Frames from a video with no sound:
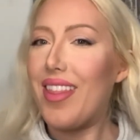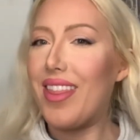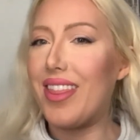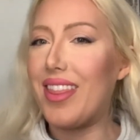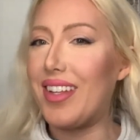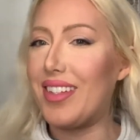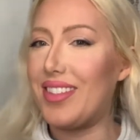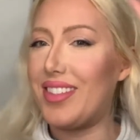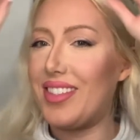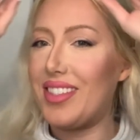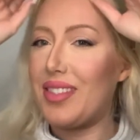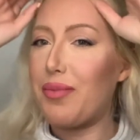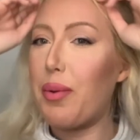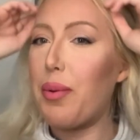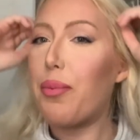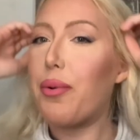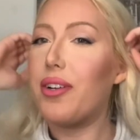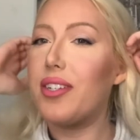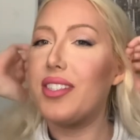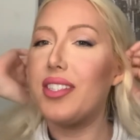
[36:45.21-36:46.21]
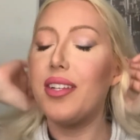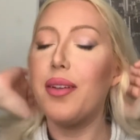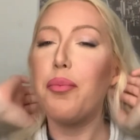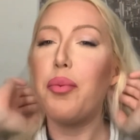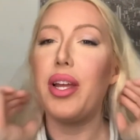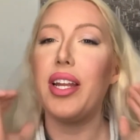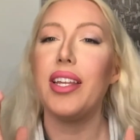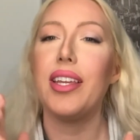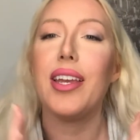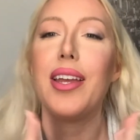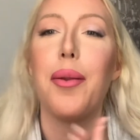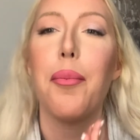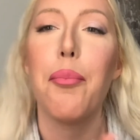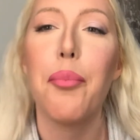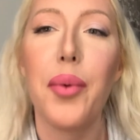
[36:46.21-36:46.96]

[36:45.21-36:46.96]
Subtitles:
That's just my personal opinion,